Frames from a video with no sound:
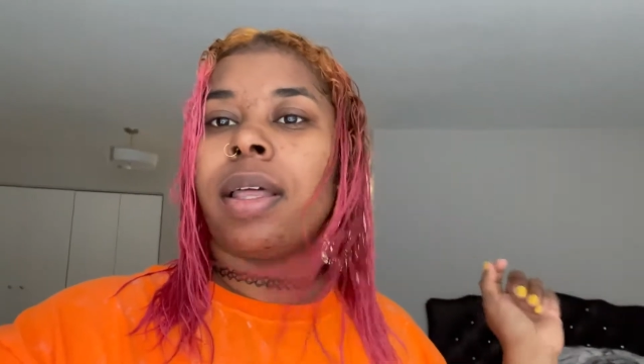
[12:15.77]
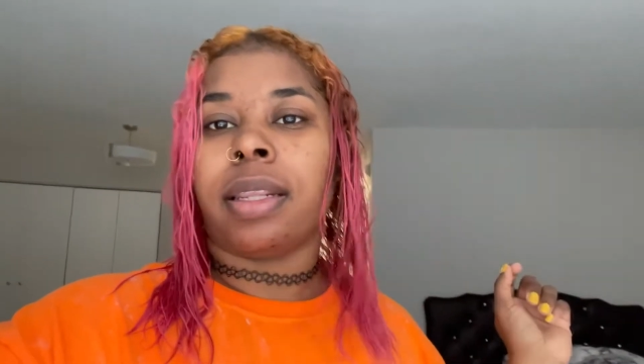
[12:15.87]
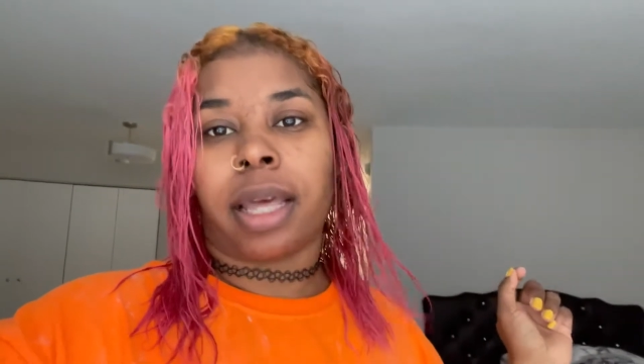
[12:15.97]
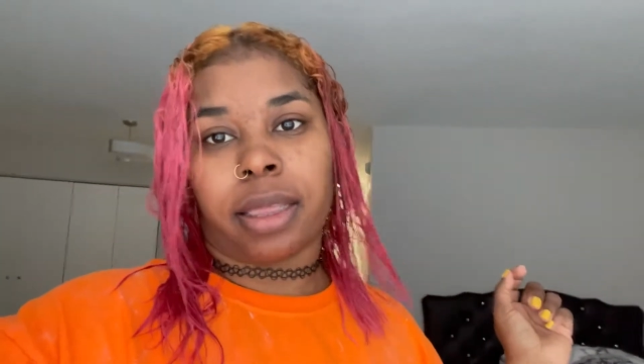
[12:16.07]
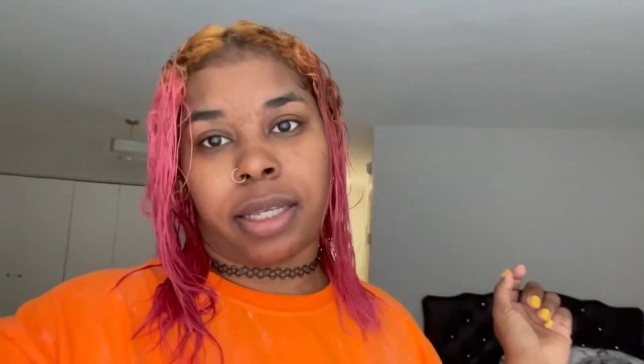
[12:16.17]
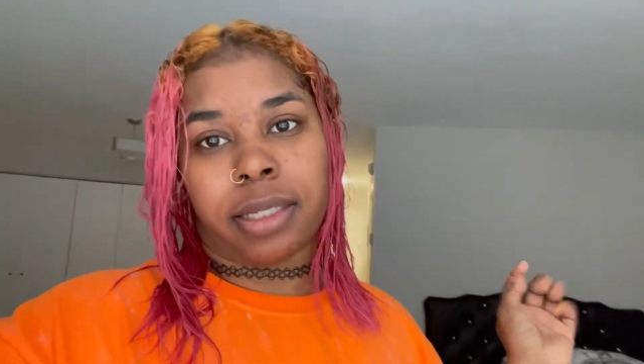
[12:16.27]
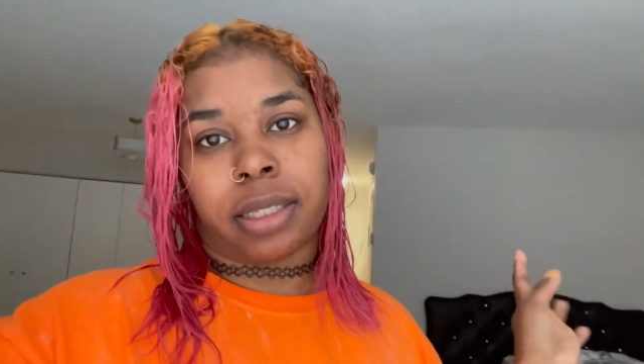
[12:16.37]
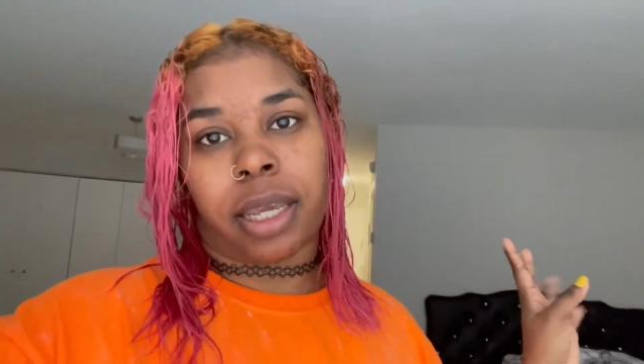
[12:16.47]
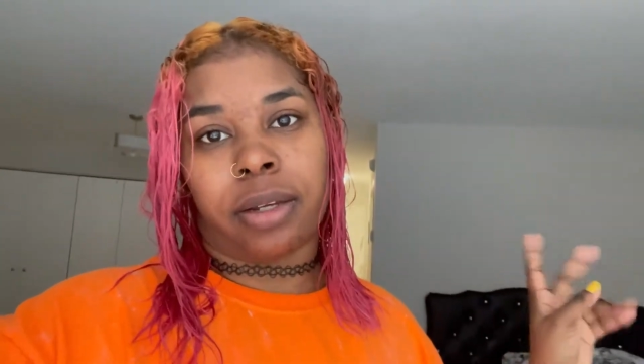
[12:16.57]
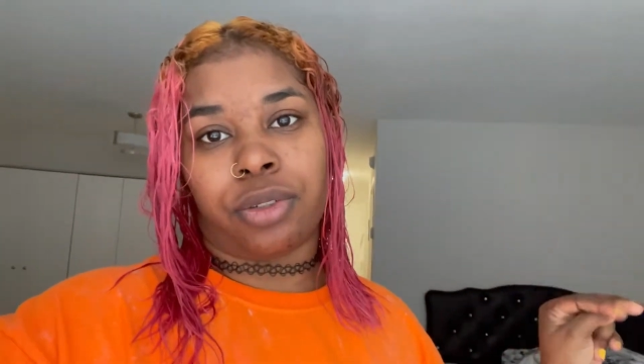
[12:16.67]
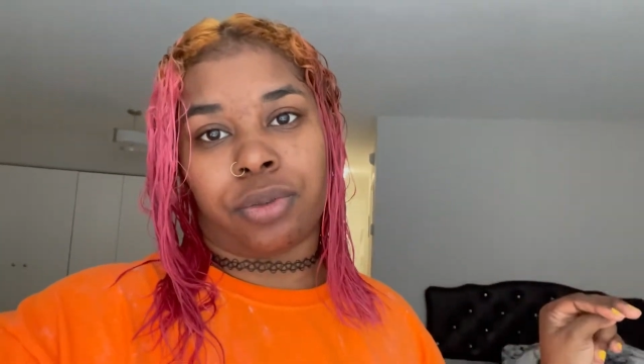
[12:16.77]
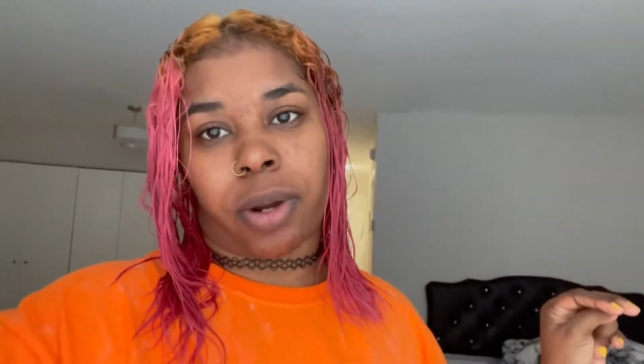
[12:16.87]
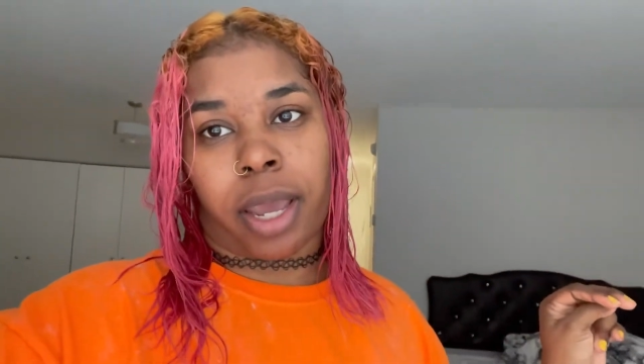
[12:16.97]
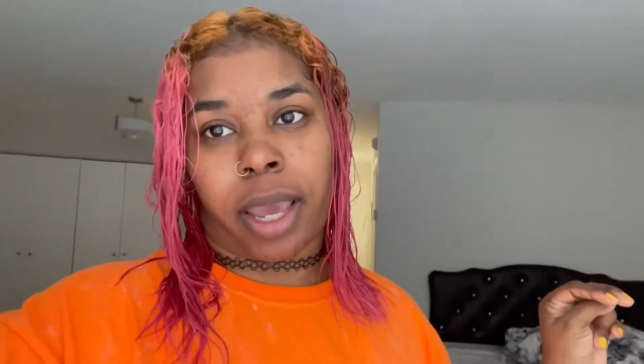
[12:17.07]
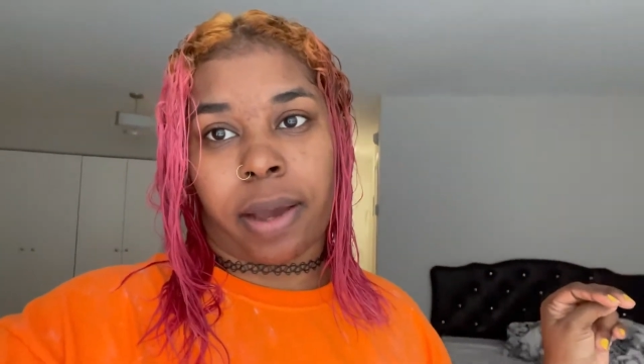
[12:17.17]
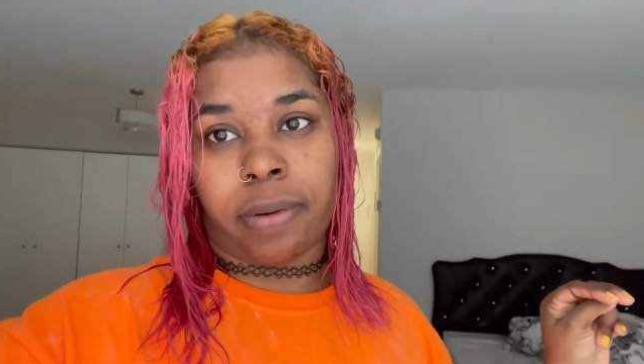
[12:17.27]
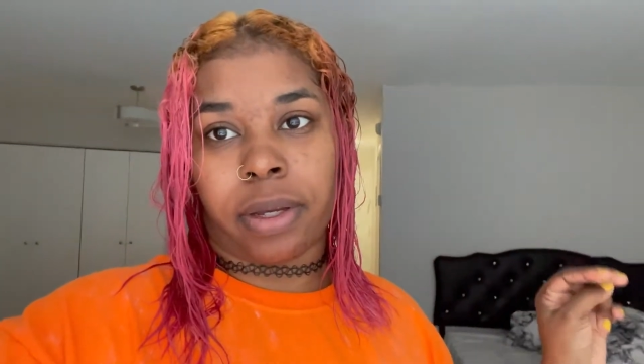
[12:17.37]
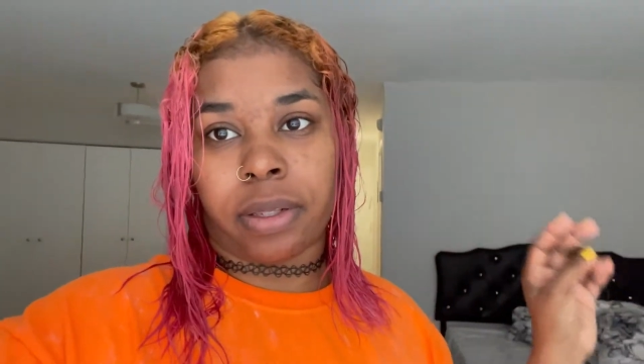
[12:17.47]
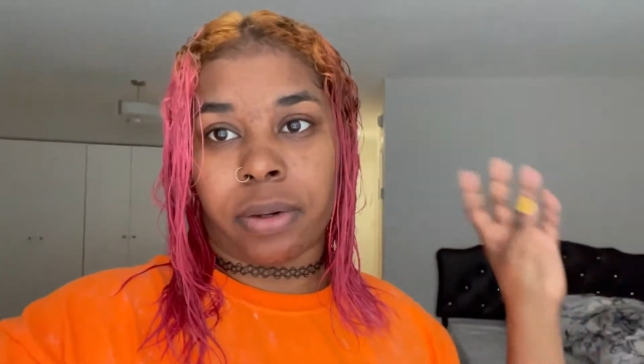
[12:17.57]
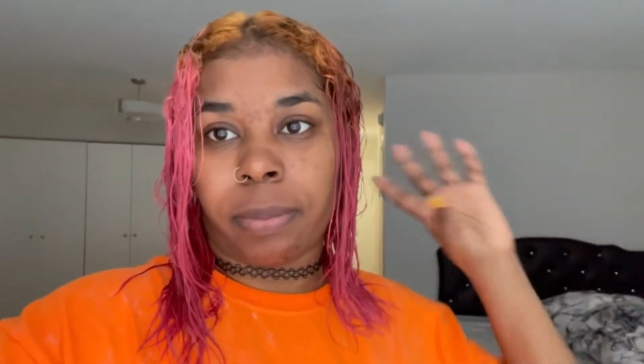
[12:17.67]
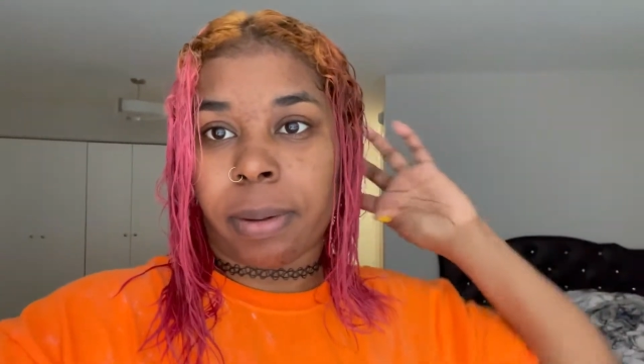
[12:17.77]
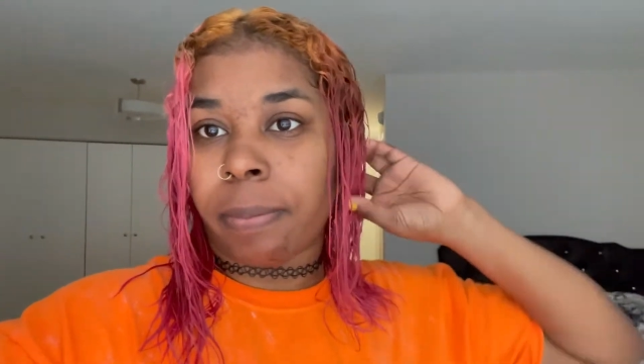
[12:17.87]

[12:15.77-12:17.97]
let this like dry out a little bit